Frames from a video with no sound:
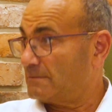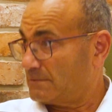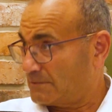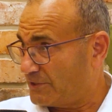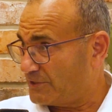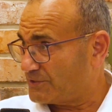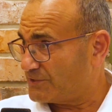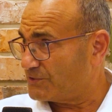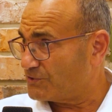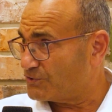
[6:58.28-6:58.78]

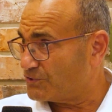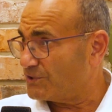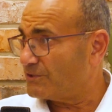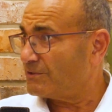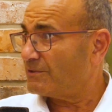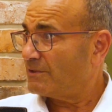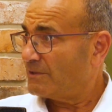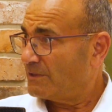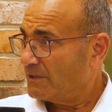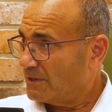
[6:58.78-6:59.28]

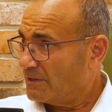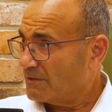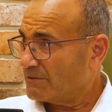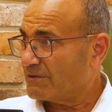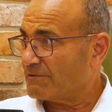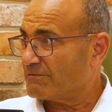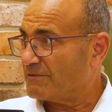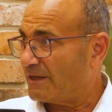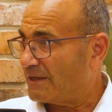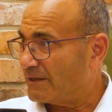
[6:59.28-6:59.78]
Kissinger,
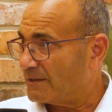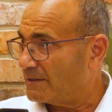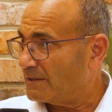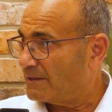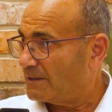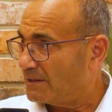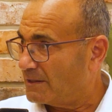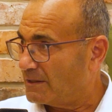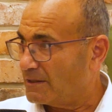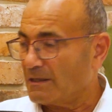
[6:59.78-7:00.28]
the then
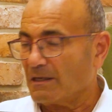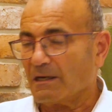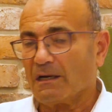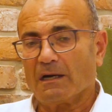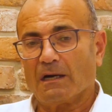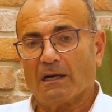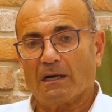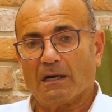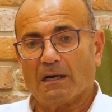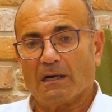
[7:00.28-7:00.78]

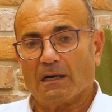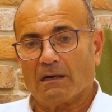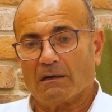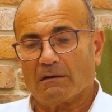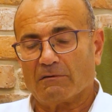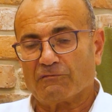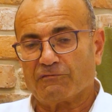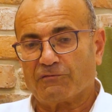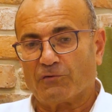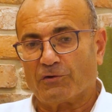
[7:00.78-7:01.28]

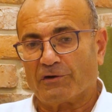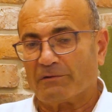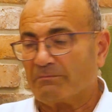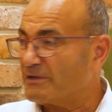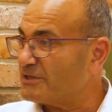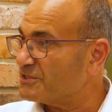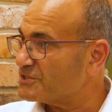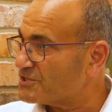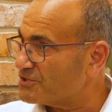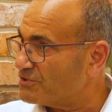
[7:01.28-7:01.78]
foreign
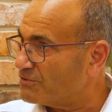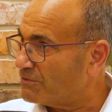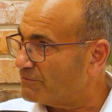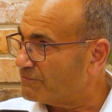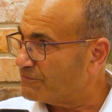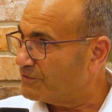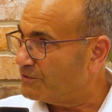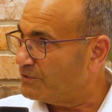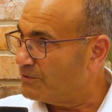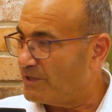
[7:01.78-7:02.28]
minister
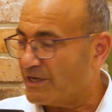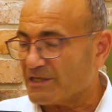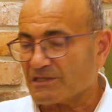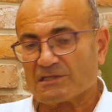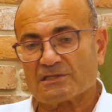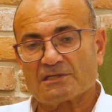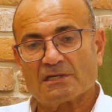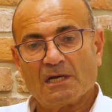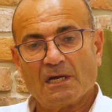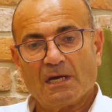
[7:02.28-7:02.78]
of the
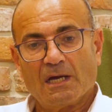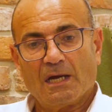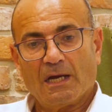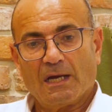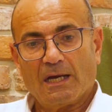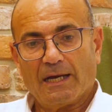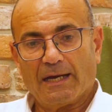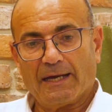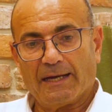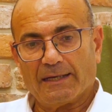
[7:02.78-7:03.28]
US.
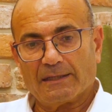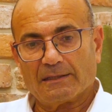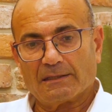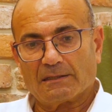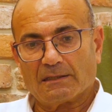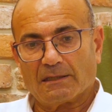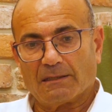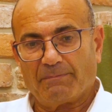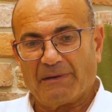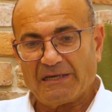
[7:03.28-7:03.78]

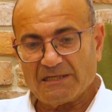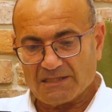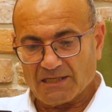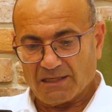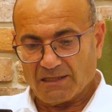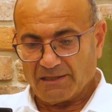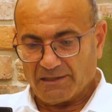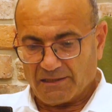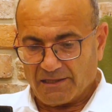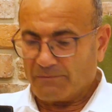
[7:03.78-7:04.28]
And
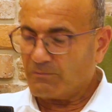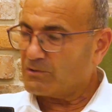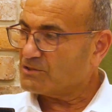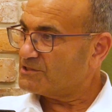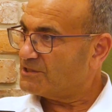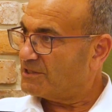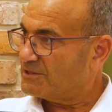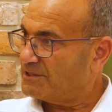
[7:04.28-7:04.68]
basically that was the